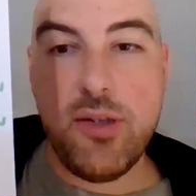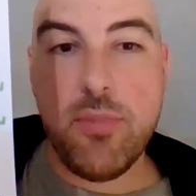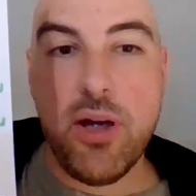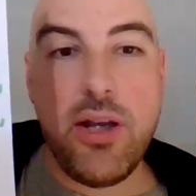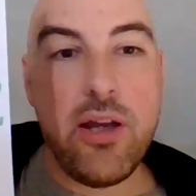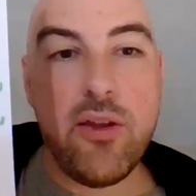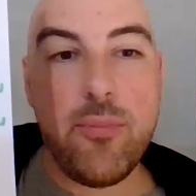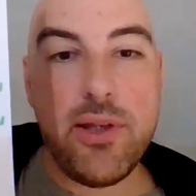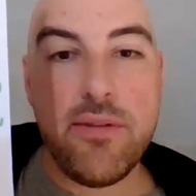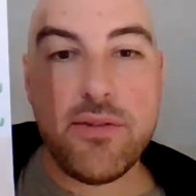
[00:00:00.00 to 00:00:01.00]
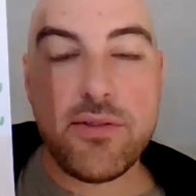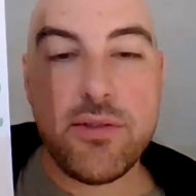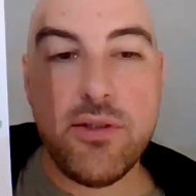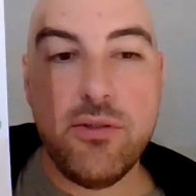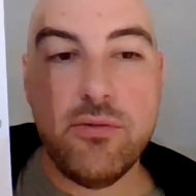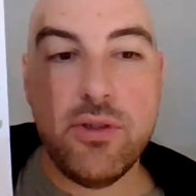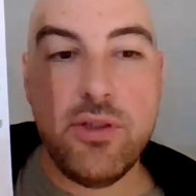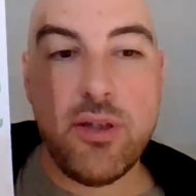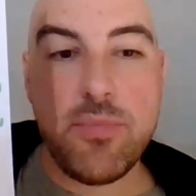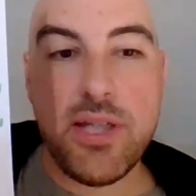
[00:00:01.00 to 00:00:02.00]
but I know there'll be others who,
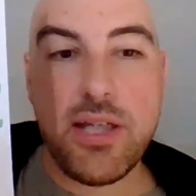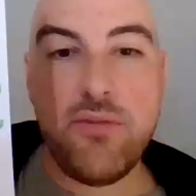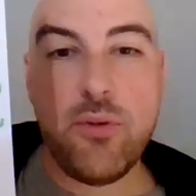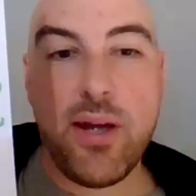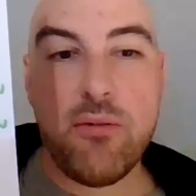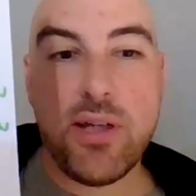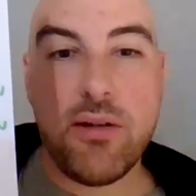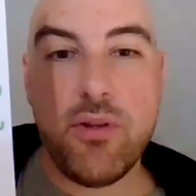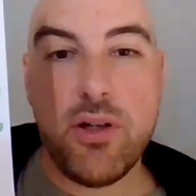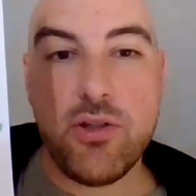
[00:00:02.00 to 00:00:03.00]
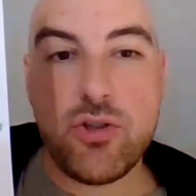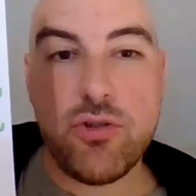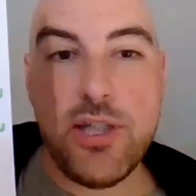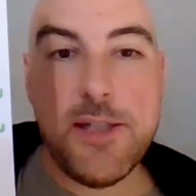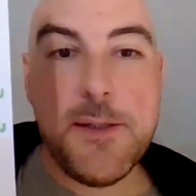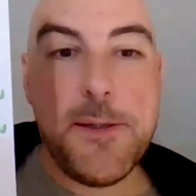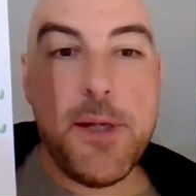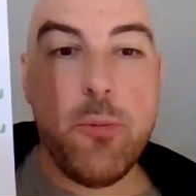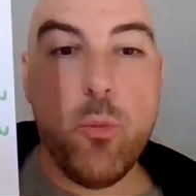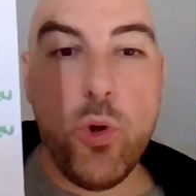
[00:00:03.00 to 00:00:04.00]
particularly if you're out in the high street,
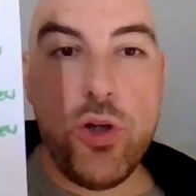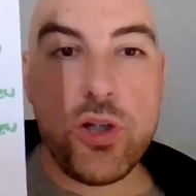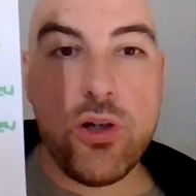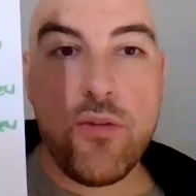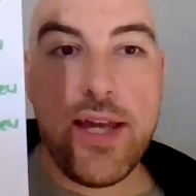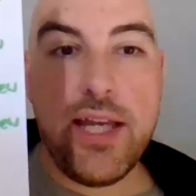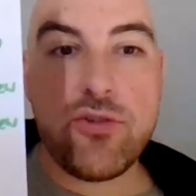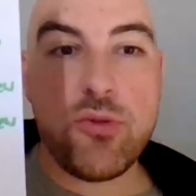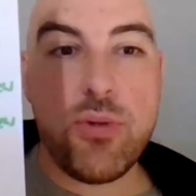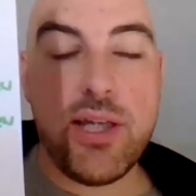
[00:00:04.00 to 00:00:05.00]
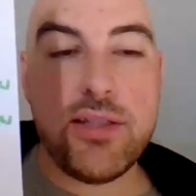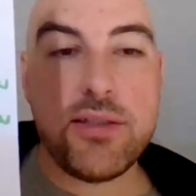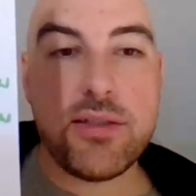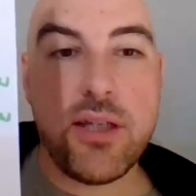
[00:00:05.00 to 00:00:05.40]
wouldn't have got that extra place.